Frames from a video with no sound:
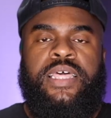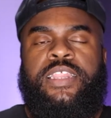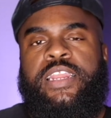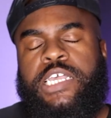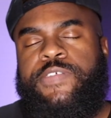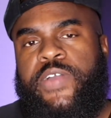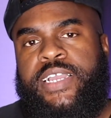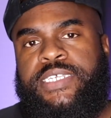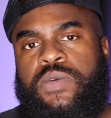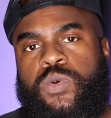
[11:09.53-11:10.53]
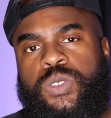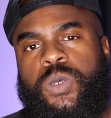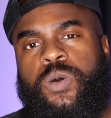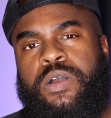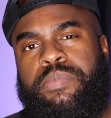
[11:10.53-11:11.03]
Now the next fragrance that we'll
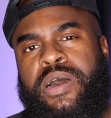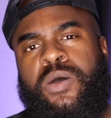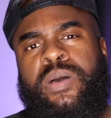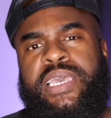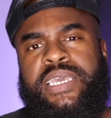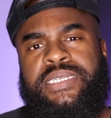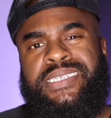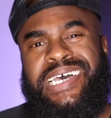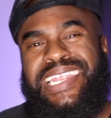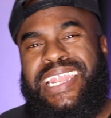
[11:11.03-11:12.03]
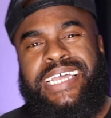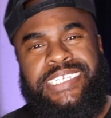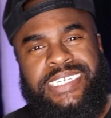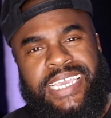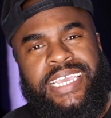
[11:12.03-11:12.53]
talk about is a
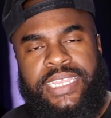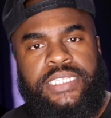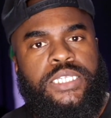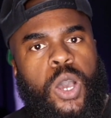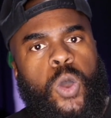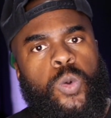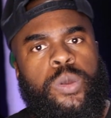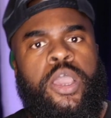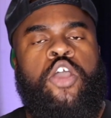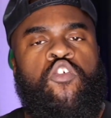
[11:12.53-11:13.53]
legend in its own